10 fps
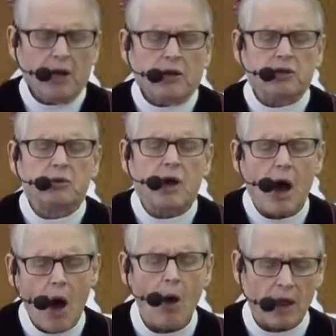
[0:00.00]
you
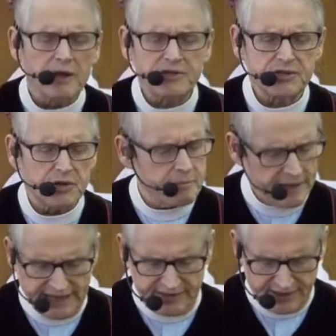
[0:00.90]
call us to
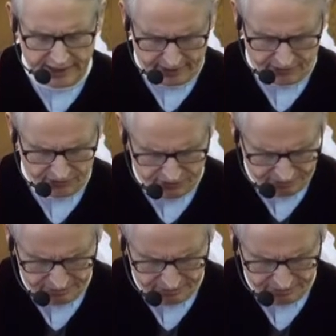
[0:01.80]
many things